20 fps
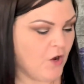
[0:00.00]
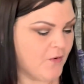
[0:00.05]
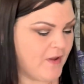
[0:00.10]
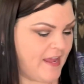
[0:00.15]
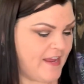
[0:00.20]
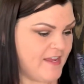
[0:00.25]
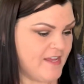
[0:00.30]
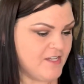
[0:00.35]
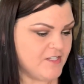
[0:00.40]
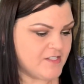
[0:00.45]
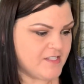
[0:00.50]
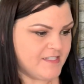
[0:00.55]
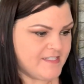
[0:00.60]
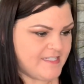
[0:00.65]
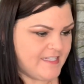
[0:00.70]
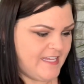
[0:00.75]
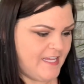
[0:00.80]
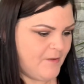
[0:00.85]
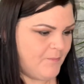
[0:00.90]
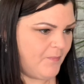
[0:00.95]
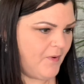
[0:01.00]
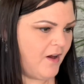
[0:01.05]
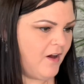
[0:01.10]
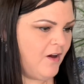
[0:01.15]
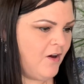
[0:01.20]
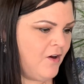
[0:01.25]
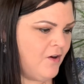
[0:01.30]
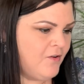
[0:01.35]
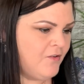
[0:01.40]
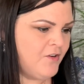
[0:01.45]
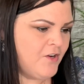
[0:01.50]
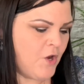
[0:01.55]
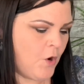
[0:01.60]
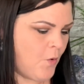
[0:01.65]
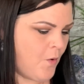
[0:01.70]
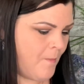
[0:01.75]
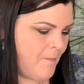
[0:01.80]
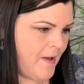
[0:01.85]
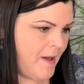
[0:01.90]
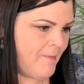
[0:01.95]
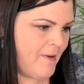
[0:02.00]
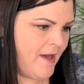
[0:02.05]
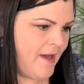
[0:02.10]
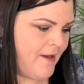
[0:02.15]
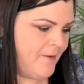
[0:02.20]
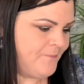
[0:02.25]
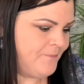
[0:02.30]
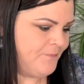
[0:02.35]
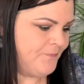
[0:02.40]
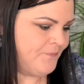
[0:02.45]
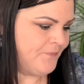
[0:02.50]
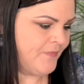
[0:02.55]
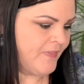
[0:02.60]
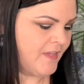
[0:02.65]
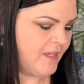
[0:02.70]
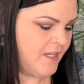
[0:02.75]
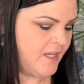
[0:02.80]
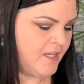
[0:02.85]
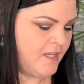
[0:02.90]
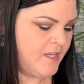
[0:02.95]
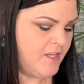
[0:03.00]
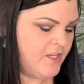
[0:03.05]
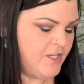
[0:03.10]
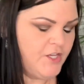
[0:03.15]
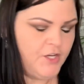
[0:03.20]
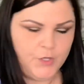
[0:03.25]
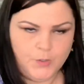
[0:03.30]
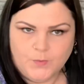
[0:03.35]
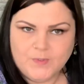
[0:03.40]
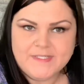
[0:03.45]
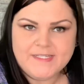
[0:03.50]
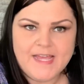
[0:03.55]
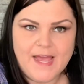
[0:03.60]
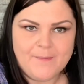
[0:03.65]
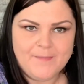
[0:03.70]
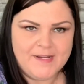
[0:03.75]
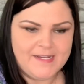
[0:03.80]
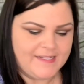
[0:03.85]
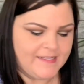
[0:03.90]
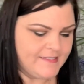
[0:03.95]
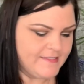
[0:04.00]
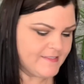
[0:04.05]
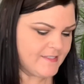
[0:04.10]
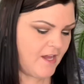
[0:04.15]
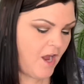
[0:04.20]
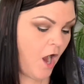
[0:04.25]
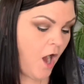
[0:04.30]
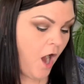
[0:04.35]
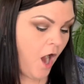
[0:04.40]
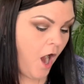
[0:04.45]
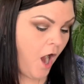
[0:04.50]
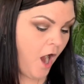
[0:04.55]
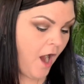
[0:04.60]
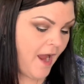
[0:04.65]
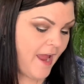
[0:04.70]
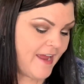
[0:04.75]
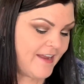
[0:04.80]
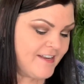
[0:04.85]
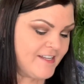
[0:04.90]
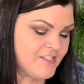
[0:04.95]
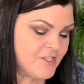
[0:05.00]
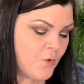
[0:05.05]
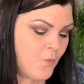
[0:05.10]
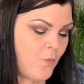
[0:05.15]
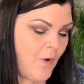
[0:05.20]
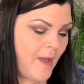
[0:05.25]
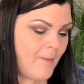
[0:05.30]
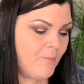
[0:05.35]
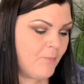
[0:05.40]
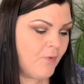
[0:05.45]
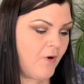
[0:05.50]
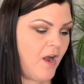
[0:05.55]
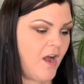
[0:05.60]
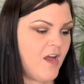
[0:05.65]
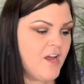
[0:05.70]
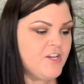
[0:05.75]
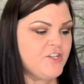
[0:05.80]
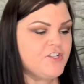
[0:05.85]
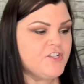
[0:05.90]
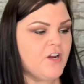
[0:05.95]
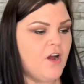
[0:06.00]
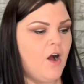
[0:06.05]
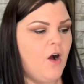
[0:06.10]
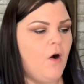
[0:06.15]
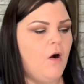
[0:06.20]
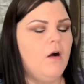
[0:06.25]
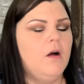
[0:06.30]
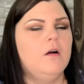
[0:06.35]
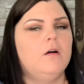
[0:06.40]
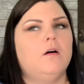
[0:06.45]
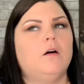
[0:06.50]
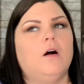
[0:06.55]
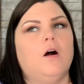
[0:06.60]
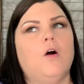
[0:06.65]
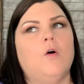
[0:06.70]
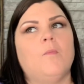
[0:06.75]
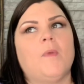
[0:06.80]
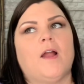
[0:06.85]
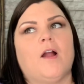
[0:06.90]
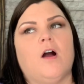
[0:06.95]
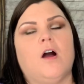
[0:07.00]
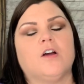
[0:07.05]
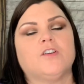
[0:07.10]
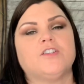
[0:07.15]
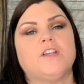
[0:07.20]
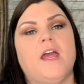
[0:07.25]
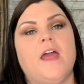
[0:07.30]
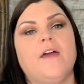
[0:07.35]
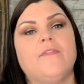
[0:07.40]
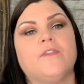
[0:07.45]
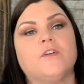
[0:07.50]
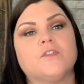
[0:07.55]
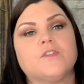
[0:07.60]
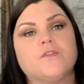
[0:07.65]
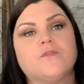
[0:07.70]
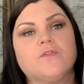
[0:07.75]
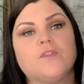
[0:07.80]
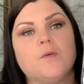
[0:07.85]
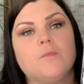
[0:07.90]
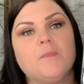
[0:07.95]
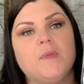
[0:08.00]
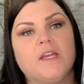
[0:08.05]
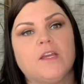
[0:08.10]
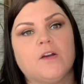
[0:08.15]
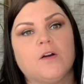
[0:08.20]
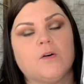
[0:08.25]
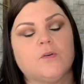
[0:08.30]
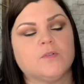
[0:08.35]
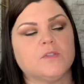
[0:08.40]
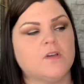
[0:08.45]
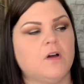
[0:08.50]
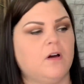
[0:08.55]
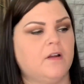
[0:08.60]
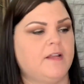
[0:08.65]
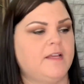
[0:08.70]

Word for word: Okay, so let's keep on going, baby. You know what time it is. and there's a wet brush. Oh, oh my gosh, and there's flamingos on